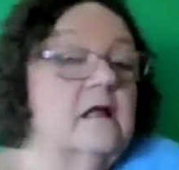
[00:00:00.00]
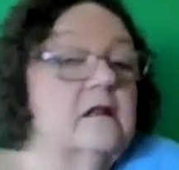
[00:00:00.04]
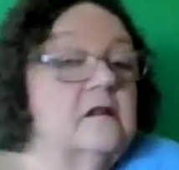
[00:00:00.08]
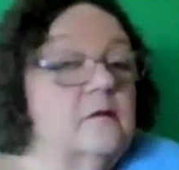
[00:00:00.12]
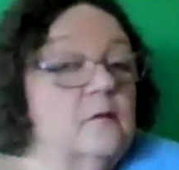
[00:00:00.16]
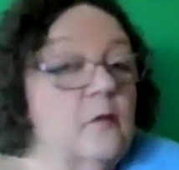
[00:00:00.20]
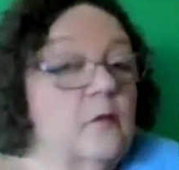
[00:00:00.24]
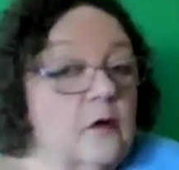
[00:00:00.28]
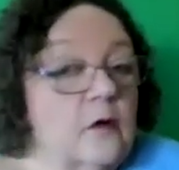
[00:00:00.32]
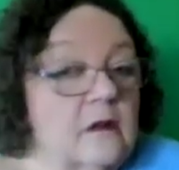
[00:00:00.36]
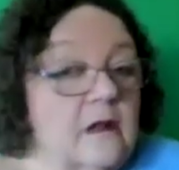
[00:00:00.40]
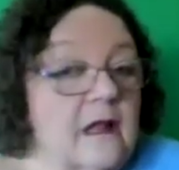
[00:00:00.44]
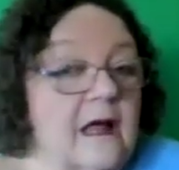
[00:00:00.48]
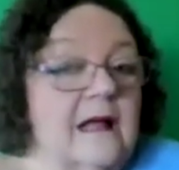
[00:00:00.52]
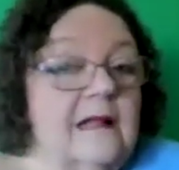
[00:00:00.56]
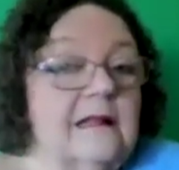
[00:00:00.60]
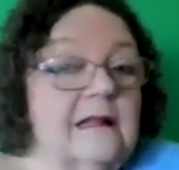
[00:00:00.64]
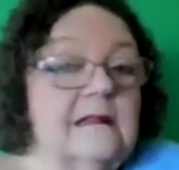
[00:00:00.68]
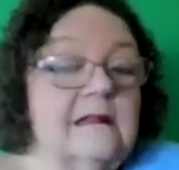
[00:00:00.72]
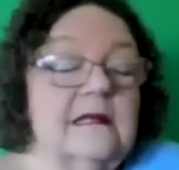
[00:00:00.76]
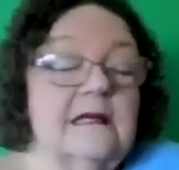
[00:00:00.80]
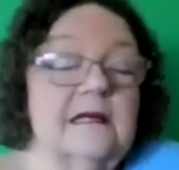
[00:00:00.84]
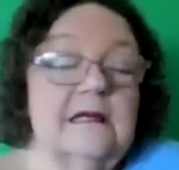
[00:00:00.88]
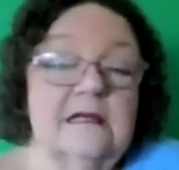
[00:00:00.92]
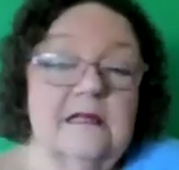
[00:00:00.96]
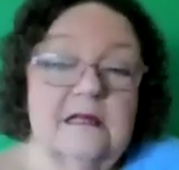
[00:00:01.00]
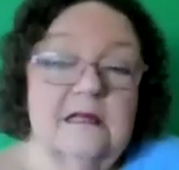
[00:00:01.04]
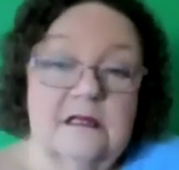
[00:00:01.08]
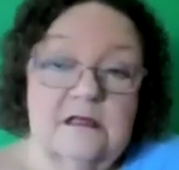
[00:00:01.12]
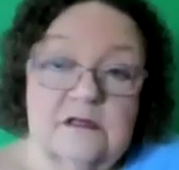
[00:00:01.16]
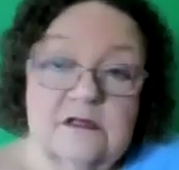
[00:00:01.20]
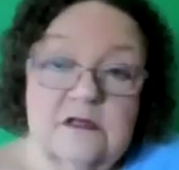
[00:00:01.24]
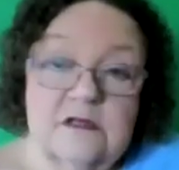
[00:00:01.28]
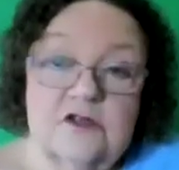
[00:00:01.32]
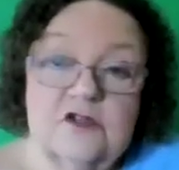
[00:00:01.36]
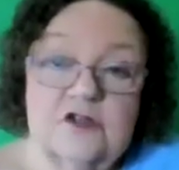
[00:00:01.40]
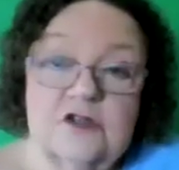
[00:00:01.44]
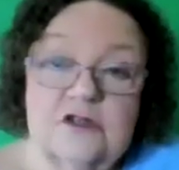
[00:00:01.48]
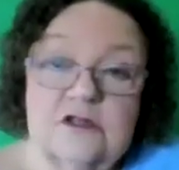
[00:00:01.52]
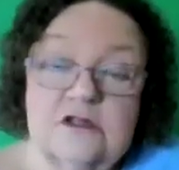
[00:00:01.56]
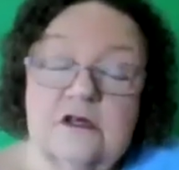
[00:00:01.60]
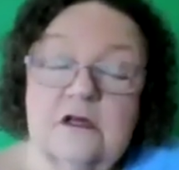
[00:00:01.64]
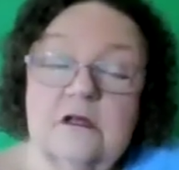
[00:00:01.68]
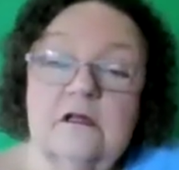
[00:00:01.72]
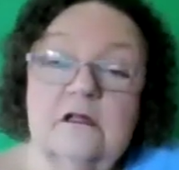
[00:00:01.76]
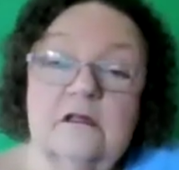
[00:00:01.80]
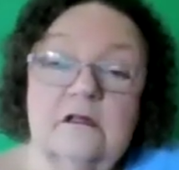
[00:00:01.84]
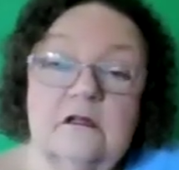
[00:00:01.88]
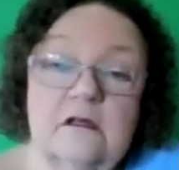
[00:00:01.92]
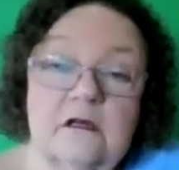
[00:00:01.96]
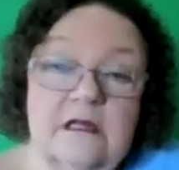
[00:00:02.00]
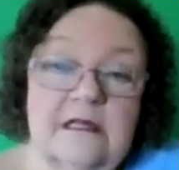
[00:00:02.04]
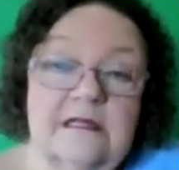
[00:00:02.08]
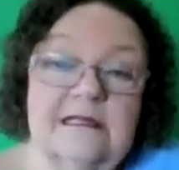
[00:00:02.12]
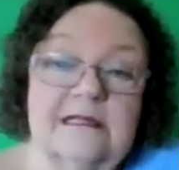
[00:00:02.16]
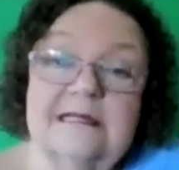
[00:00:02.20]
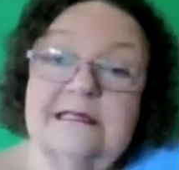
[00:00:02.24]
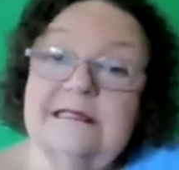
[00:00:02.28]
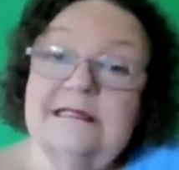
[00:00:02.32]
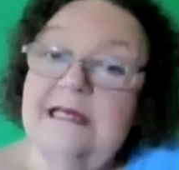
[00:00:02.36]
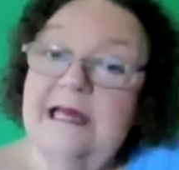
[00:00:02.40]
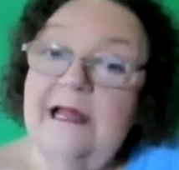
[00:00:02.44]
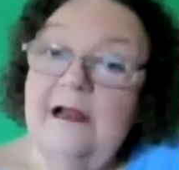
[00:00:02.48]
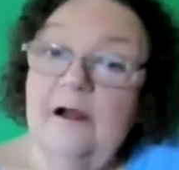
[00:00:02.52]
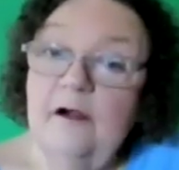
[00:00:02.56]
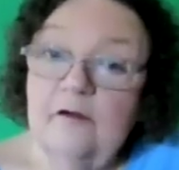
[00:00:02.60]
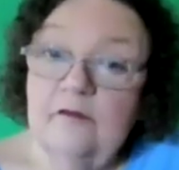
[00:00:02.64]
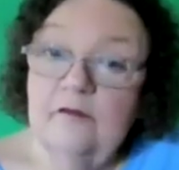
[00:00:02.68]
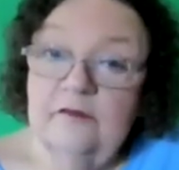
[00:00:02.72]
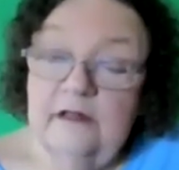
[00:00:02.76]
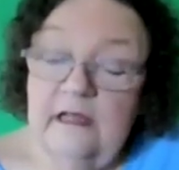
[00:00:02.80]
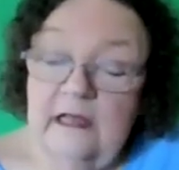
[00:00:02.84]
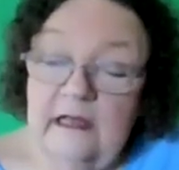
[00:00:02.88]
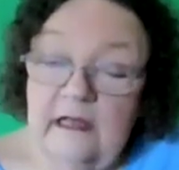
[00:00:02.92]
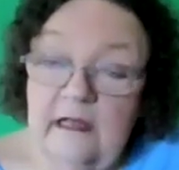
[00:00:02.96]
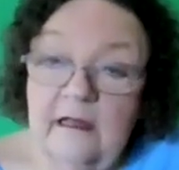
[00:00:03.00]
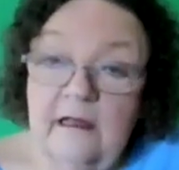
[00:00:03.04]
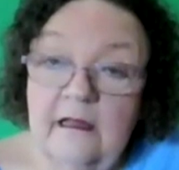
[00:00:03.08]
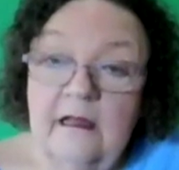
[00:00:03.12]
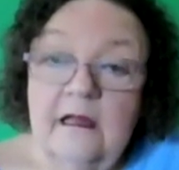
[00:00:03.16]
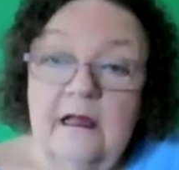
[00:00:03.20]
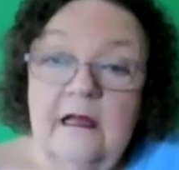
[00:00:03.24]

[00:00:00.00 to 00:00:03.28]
the more likely it is that she's going to look at this carefully